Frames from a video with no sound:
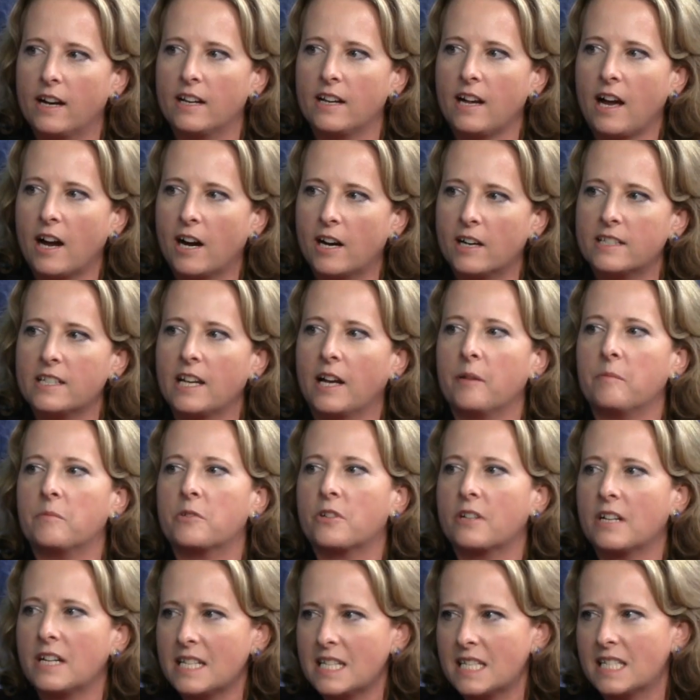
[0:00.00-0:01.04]
hard time
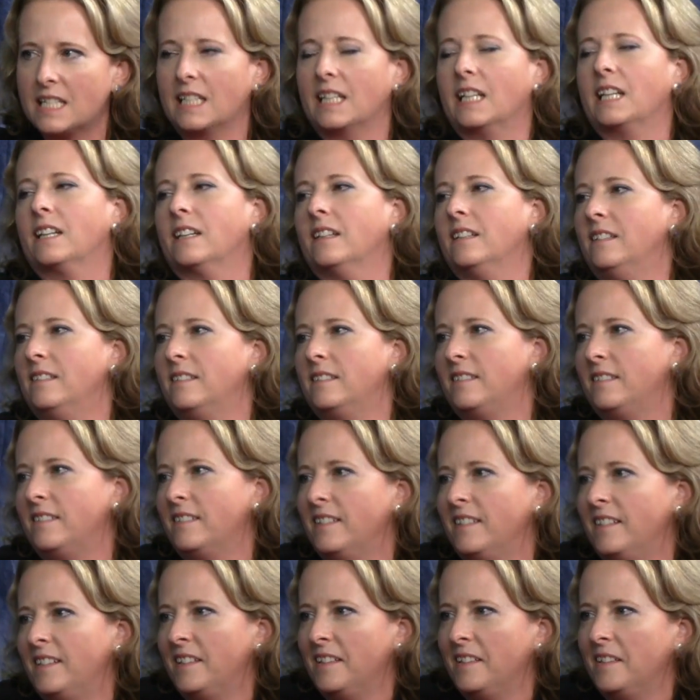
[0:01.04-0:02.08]
trusting
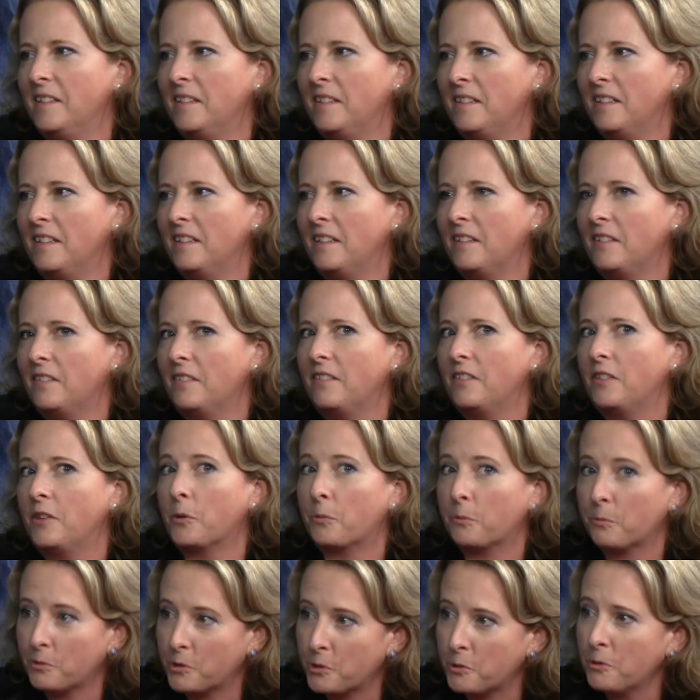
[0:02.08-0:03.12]
well,
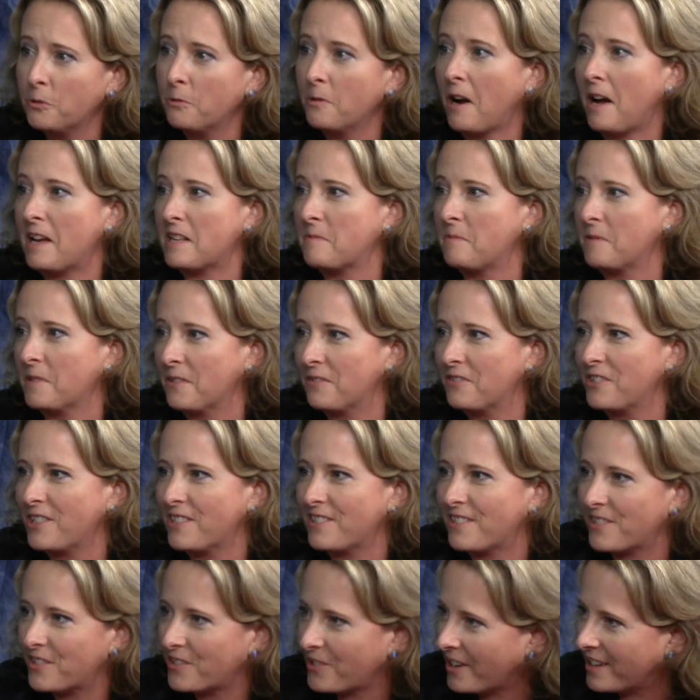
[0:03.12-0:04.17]
the true gospel of
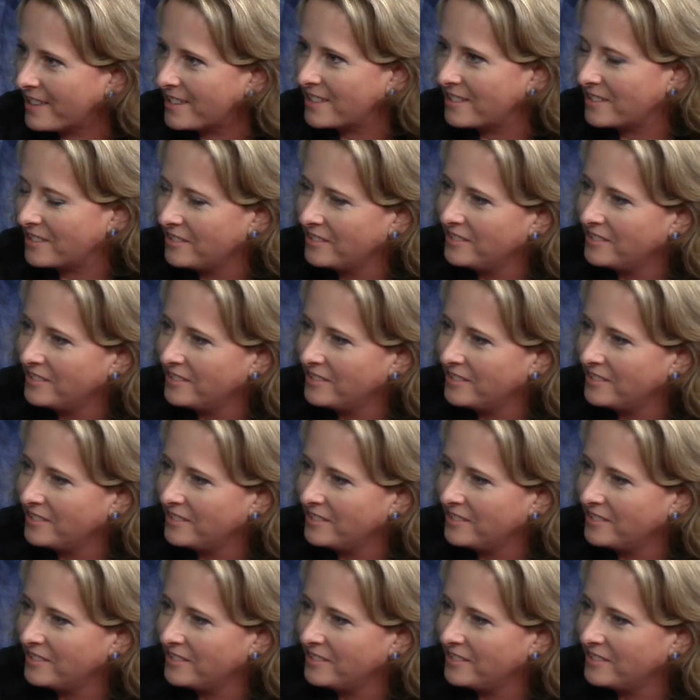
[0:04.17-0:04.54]
Jesus yeah, Christ.